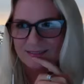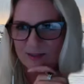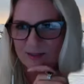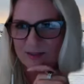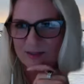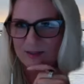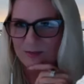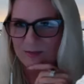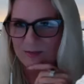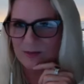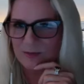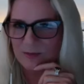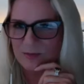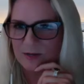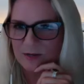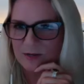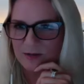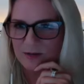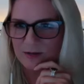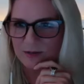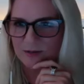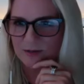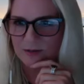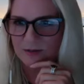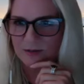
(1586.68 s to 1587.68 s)
just might be
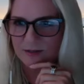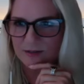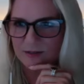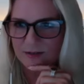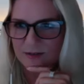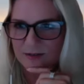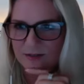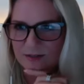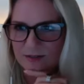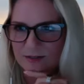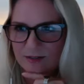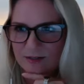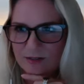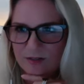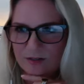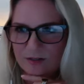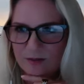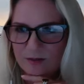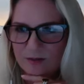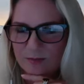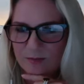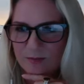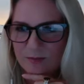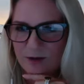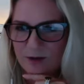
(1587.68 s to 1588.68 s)
another
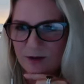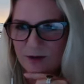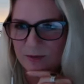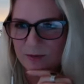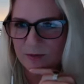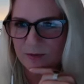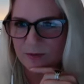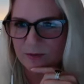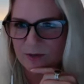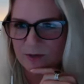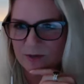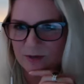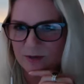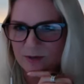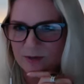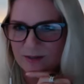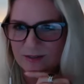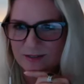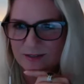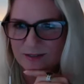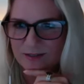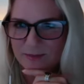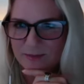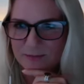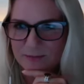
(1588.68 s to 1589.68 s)
pop-up window on
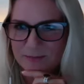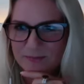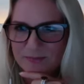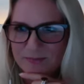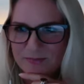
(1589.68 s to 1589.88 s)
top.